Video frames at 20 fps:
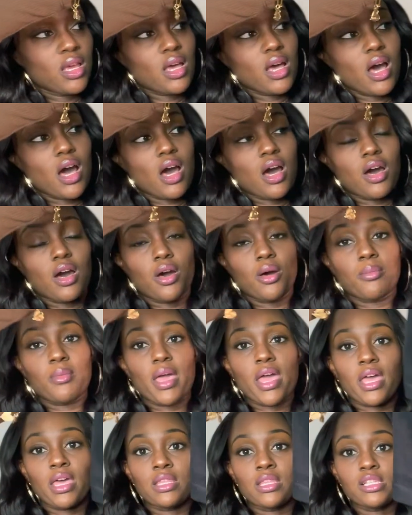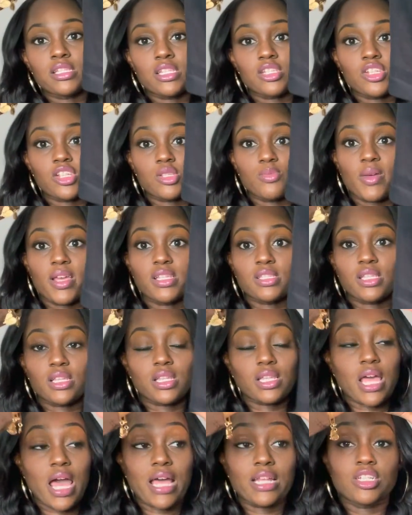Um, and this is just
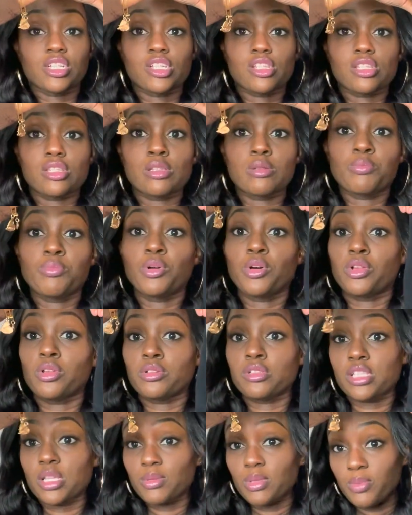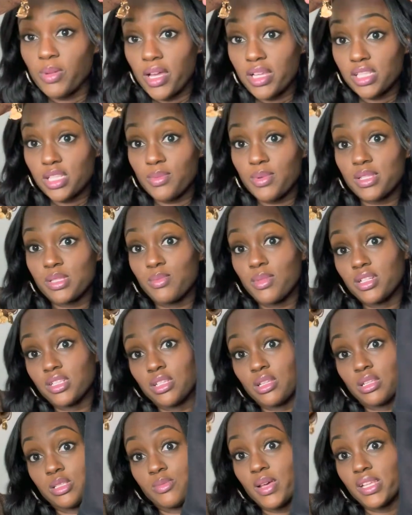basically, I just pull, zip the pants up as much,
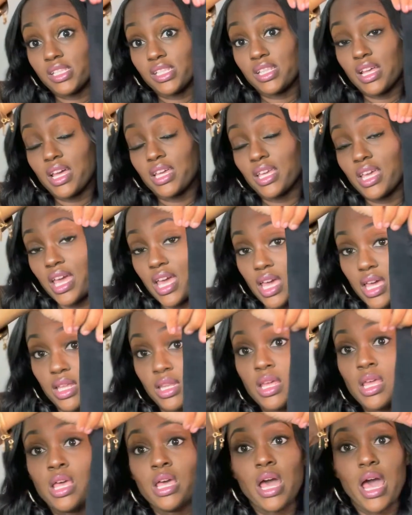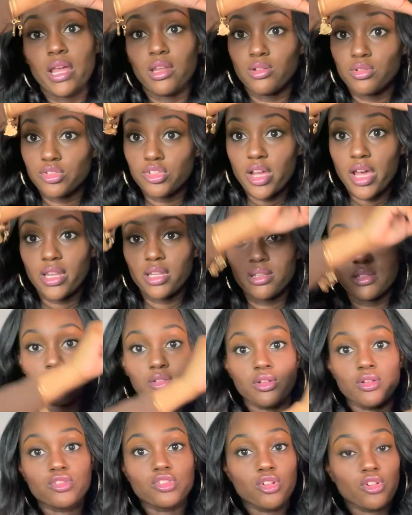as best as I can. I don't try to, you
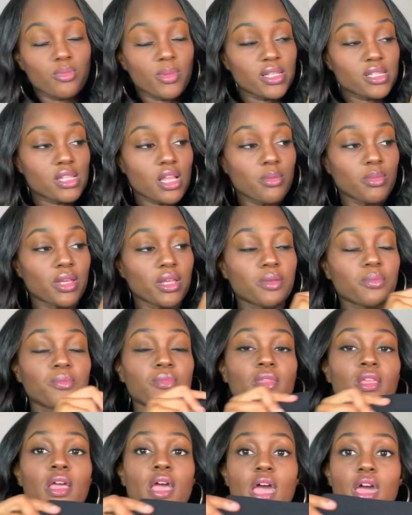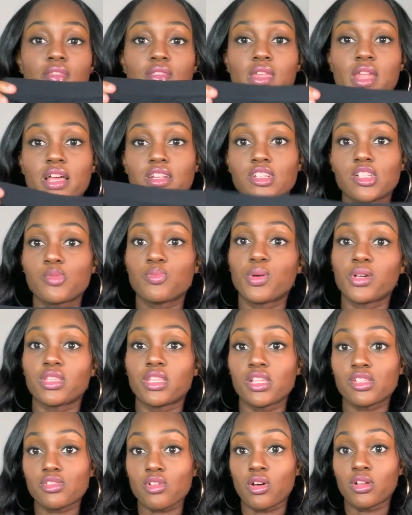know, choke my stomach. And then I just put
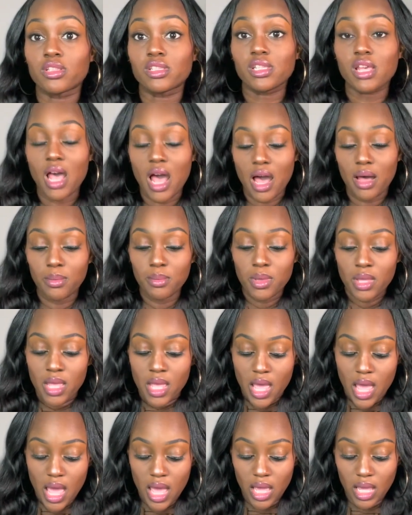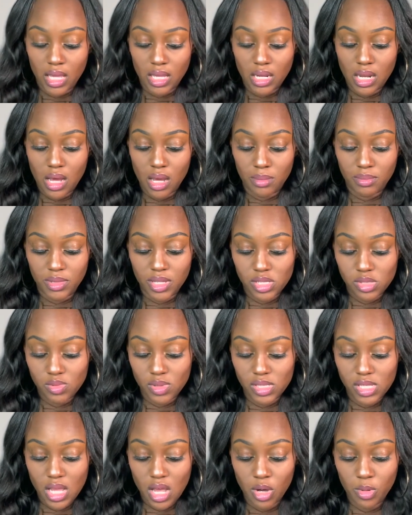this on top. And um, this
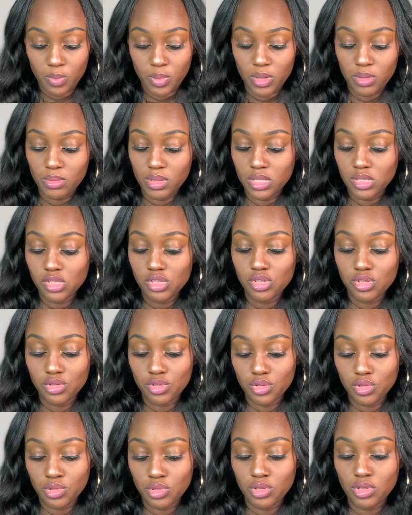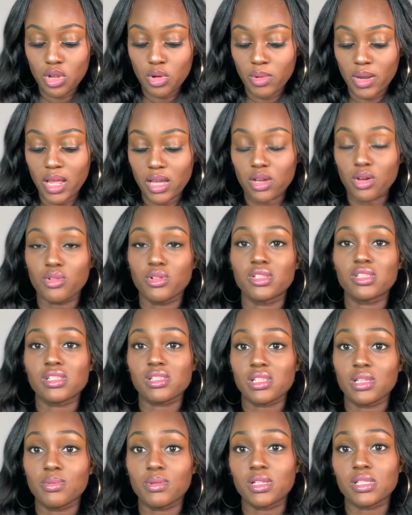was helping me too, you know, when I go to
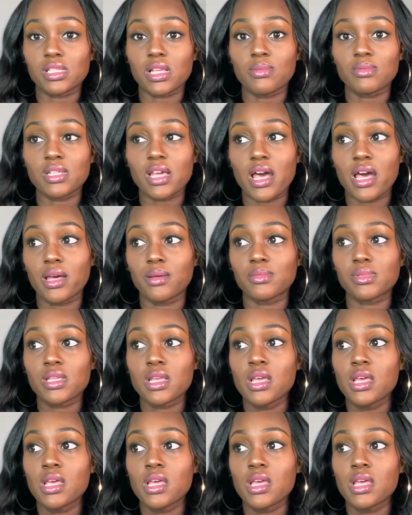sleep, cause sometimes